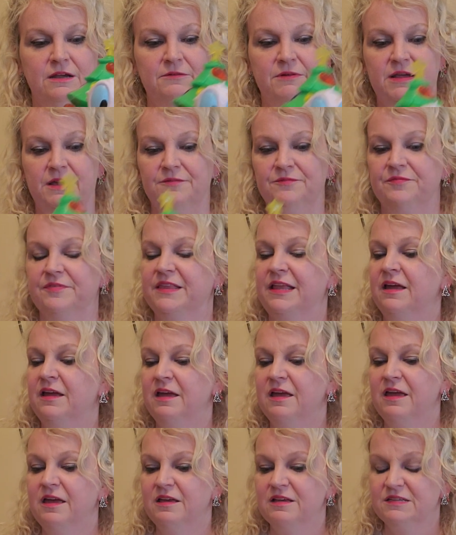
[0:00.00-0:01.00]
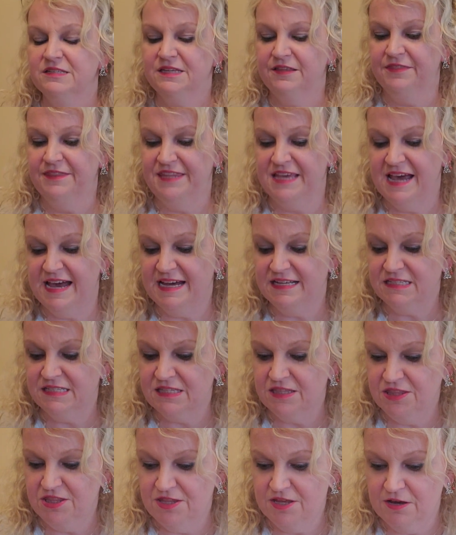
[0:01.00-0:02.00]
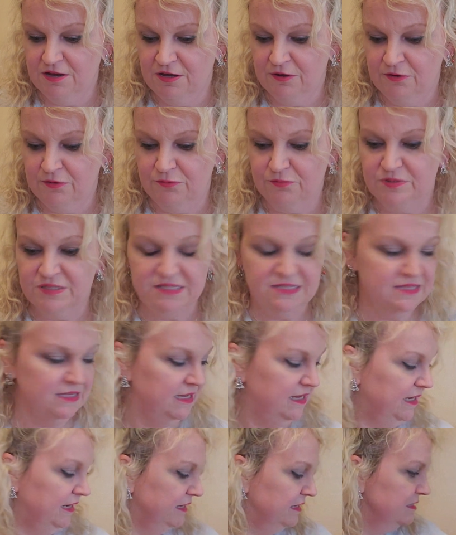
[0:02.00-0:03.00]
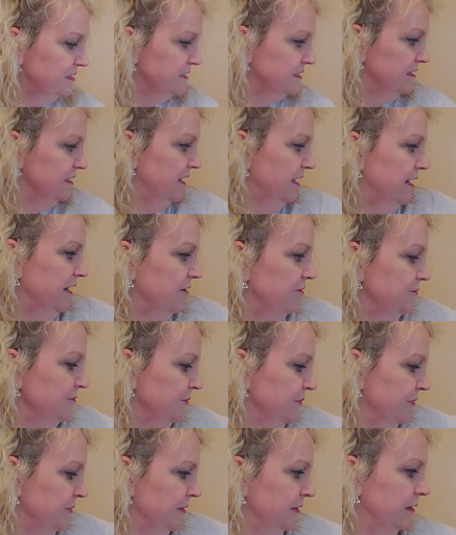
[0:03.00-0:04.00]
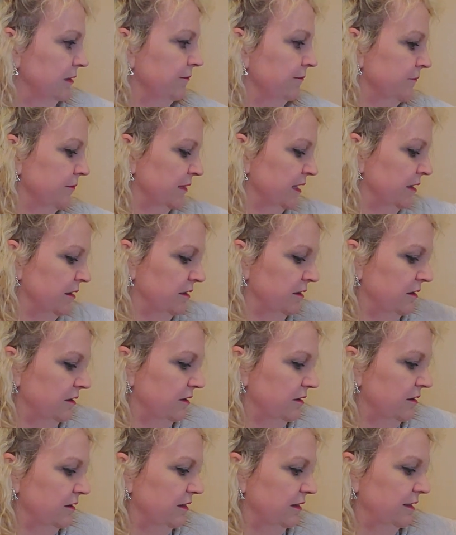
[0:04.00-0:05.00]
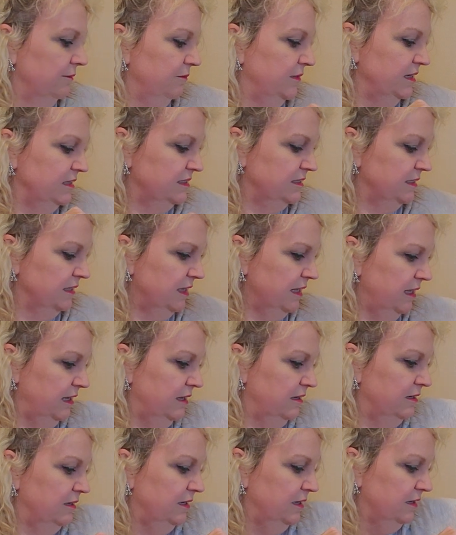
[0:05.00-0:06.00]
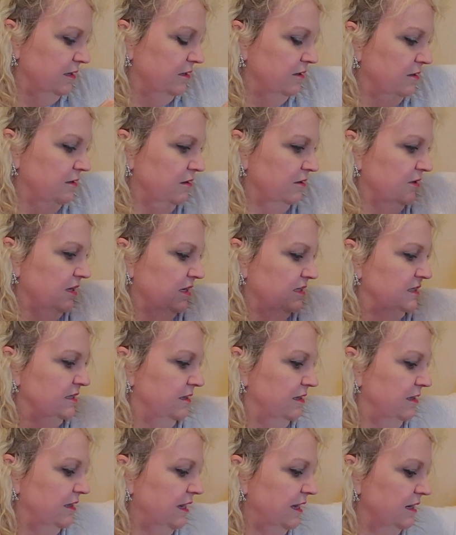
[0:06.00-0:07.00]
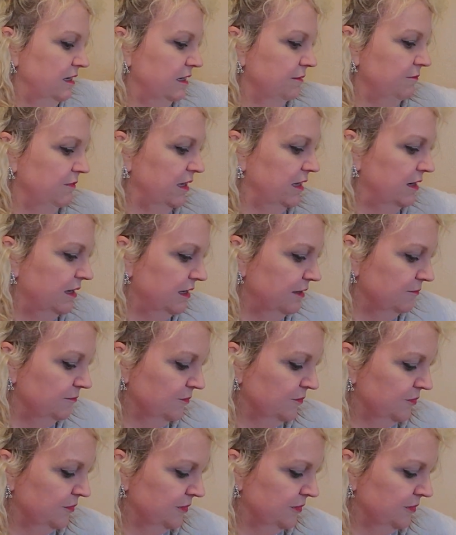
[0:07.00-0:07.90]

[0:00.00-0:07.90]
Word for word: There we go. So that's those things. Now, let me dig in here. I'll get to that in a minute.